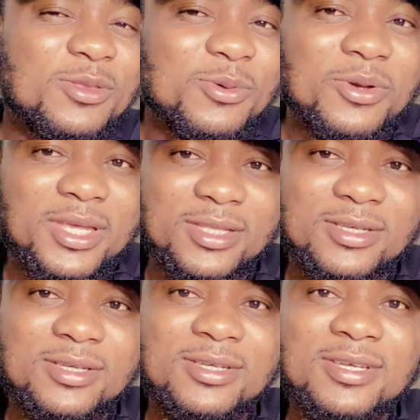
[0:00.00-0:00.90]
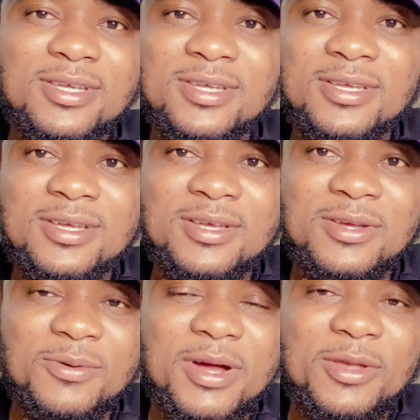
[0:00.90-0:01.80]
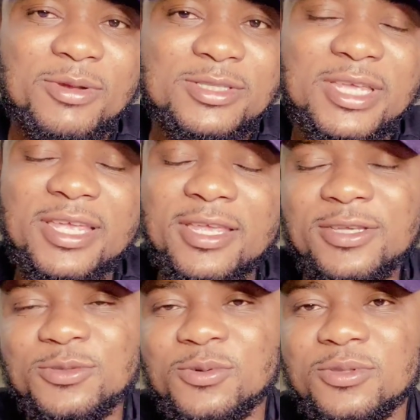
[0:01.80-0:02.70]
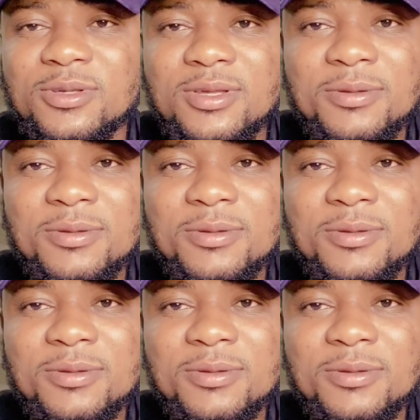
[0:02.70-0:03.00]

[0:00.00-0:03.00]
doing while you were 10 years old.